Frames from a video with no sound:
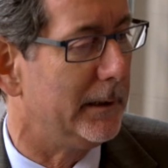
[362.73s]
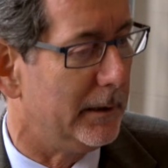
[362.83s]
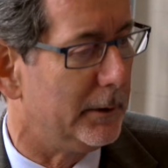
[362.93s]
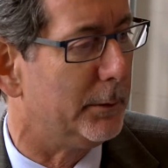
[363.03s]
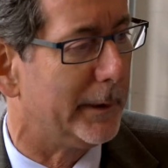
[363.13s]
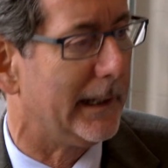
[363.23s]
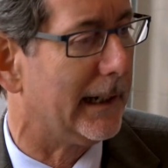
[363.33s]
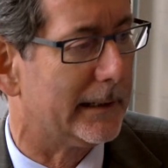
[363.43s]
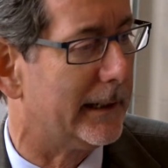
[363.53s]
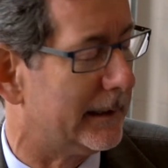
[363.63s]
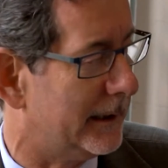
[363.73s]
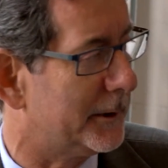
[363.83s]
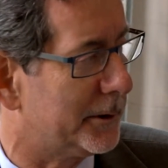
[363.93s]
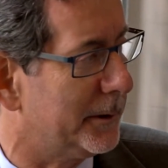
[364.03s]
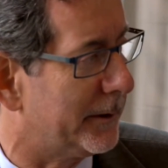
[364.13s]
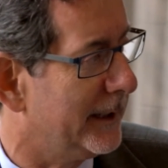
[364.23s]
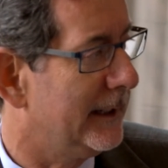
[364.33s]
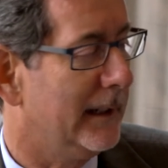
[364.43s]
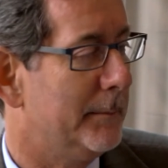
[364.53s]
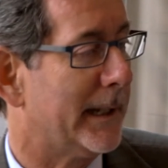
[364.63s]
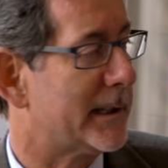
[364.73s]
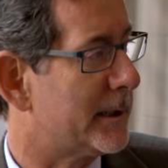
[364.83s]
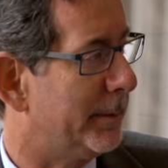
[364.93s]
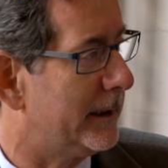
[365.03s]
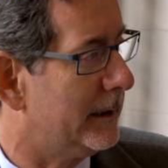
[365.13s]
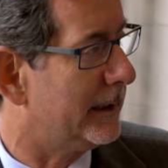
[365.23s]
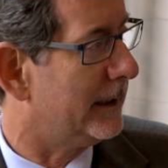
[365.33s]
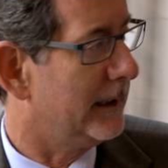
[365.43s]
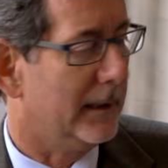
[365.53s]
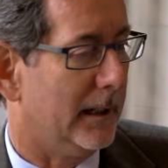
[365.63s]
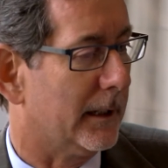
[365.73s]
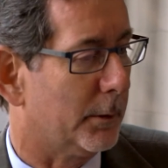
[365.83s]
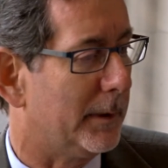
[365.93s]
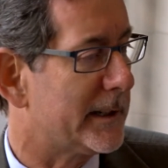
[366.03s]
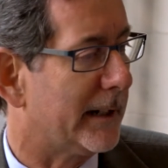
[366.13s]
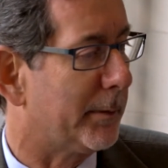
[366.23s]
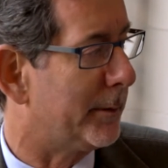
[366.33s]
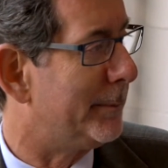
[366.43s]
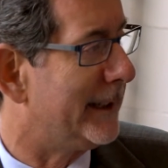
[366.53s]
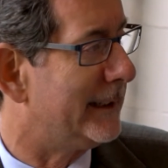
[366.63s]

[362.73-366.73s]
knew we had to get to the truth best as we could. Otherwise, everyone would be in